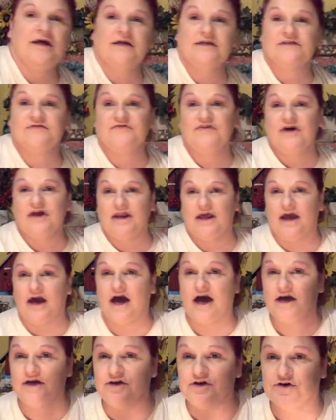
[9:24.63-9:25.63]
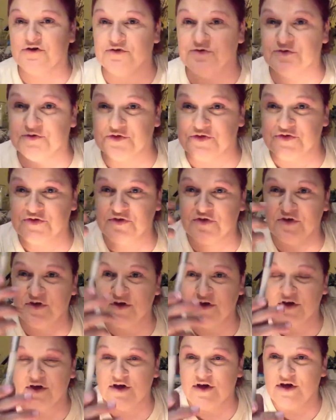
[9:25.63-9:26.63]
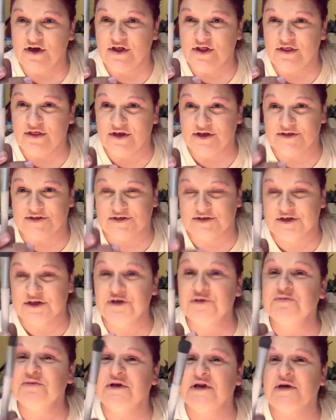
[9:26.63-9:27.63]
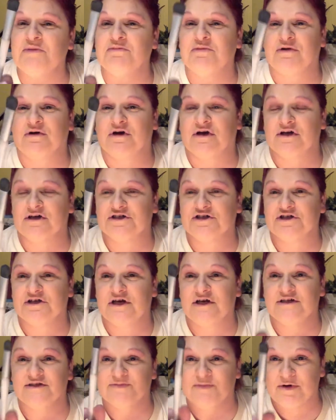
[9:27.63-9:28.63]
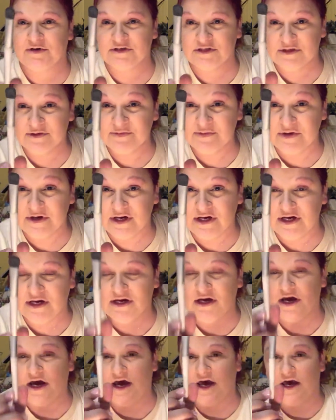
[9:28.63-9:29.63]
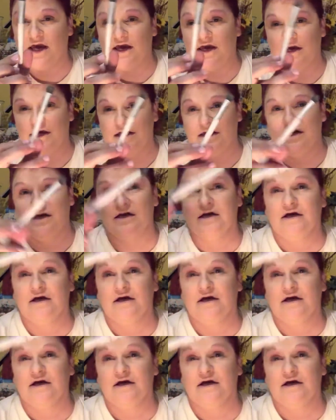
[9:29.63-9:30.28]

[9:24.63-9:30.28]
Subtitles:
it's funny, I use this little bitty brush. It's supposed to be a